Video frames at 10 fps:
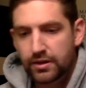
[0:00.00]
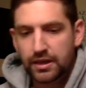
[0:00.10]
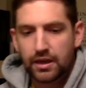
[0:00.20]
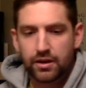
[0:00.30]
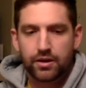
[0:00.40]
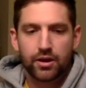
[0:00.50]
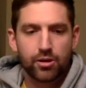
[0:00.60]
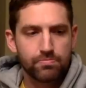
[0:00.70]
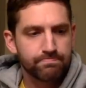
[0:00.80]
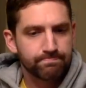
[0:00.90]
And
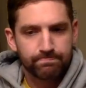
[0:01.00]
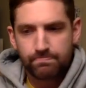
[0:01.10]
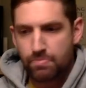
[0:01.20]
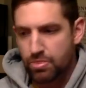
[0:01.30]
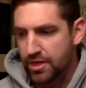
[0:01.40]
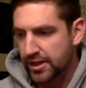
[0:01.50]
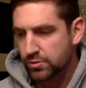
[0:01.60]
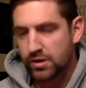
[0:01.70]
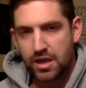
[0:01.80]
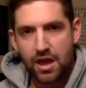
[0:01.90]
that's
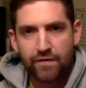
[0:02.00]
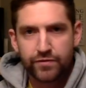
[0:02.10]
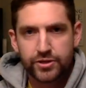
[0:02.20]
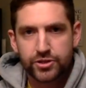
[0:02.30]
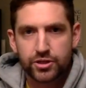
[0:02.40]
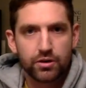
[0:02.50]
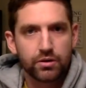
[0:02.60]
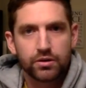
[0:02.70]
what I have for this year.